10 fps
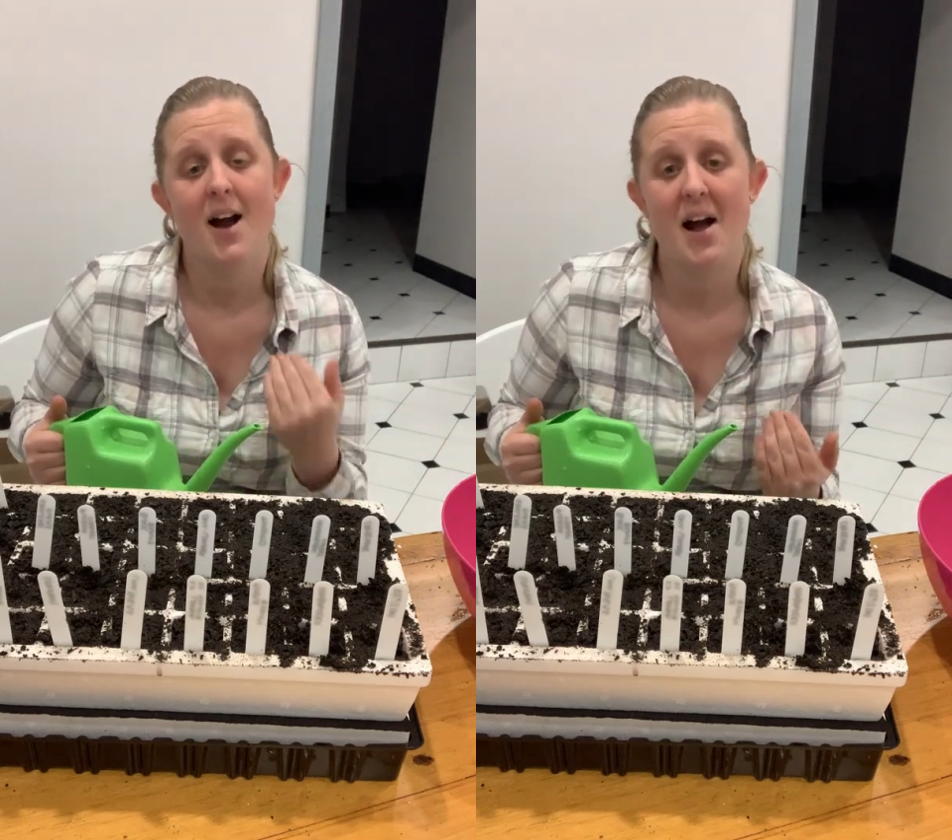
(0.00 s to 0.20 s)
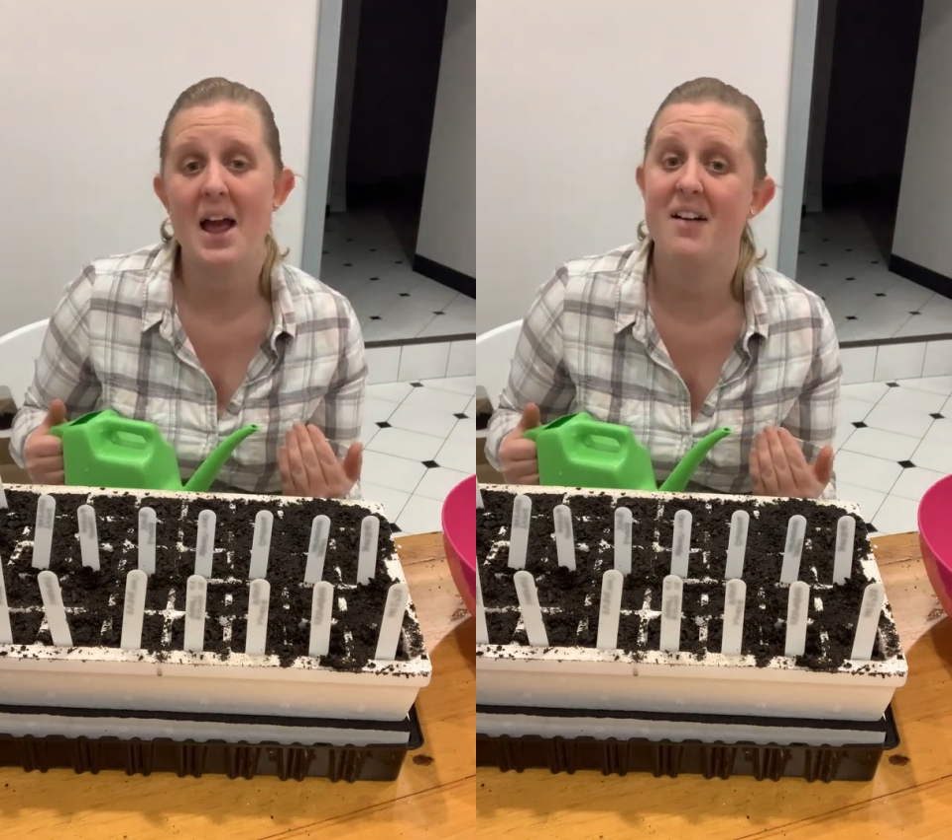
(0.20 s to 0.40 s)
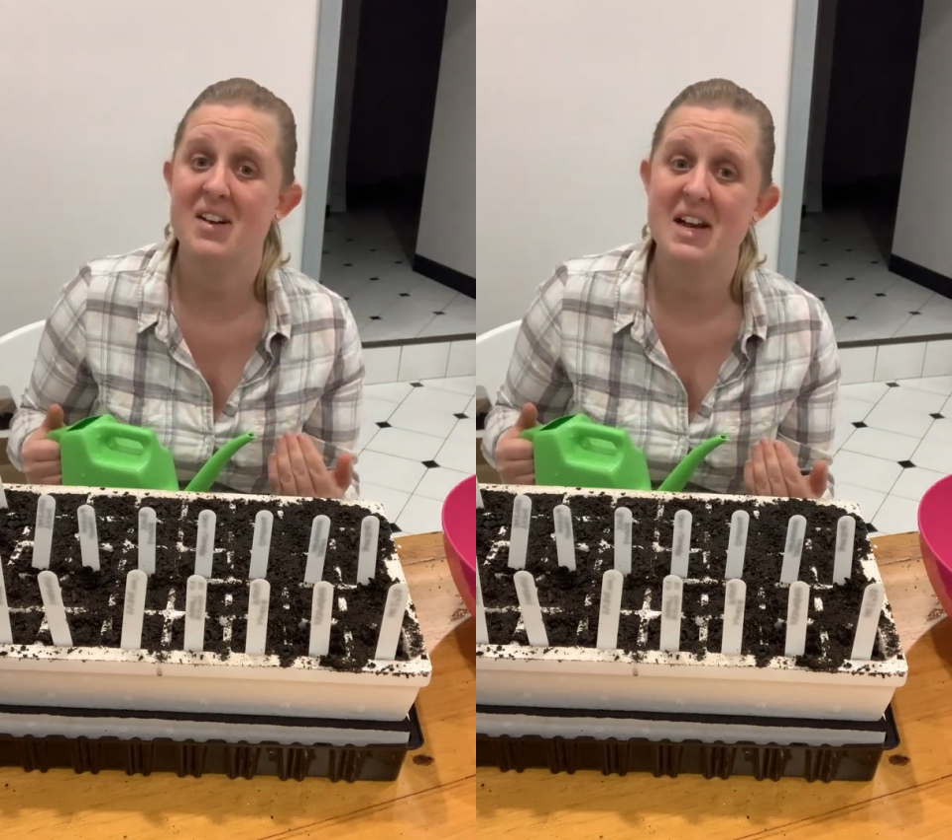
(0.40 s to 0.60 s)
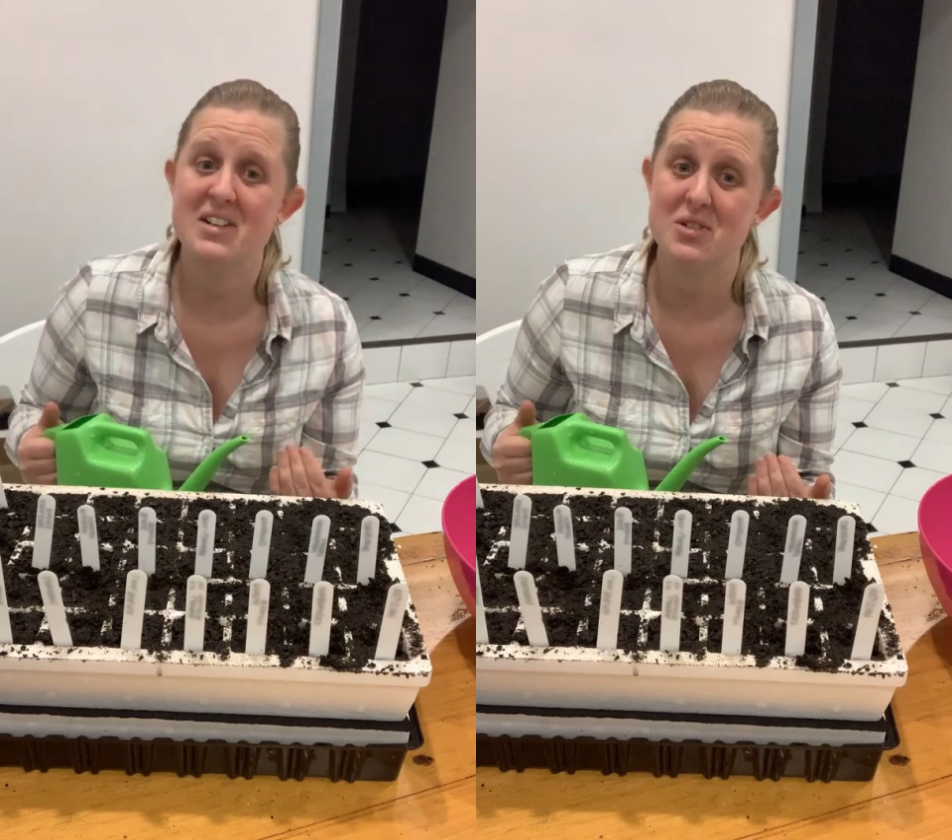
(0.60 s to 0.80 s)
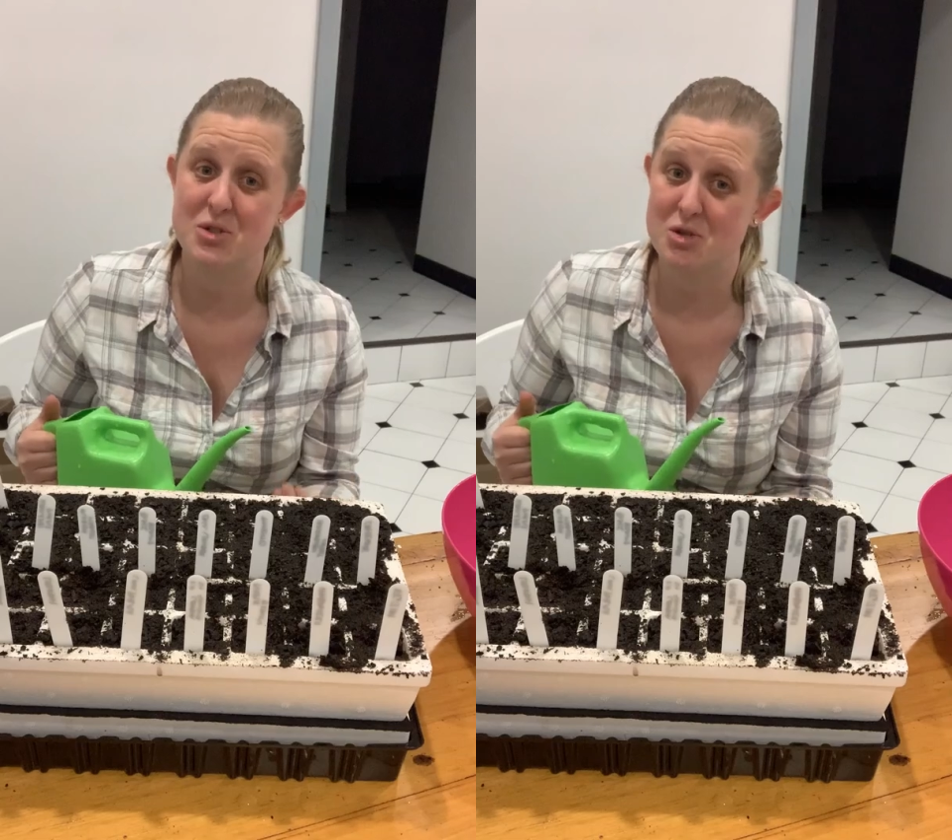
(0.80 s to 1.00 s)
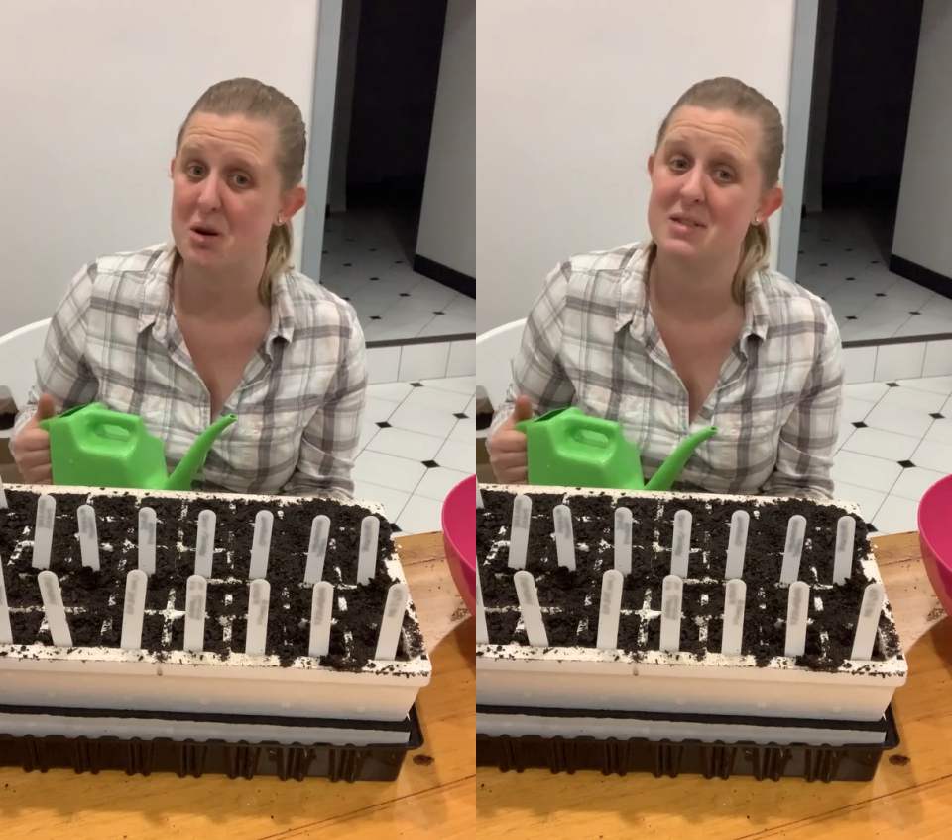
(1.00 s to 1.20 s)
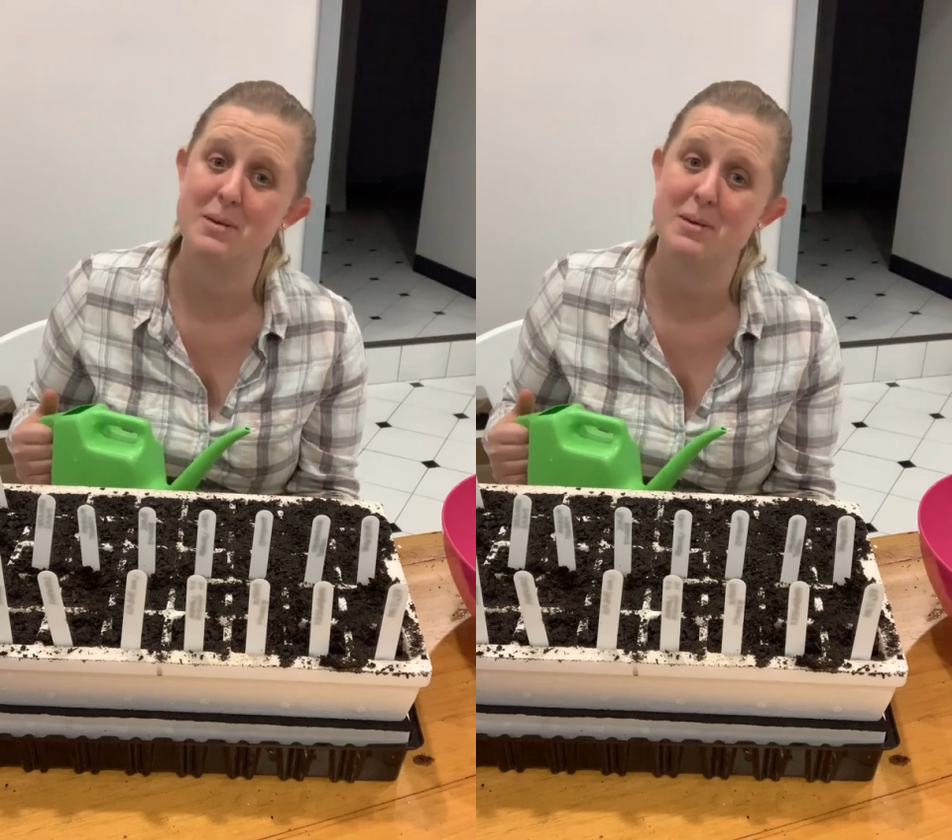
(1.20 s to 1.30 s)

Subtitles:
I haven't had to stress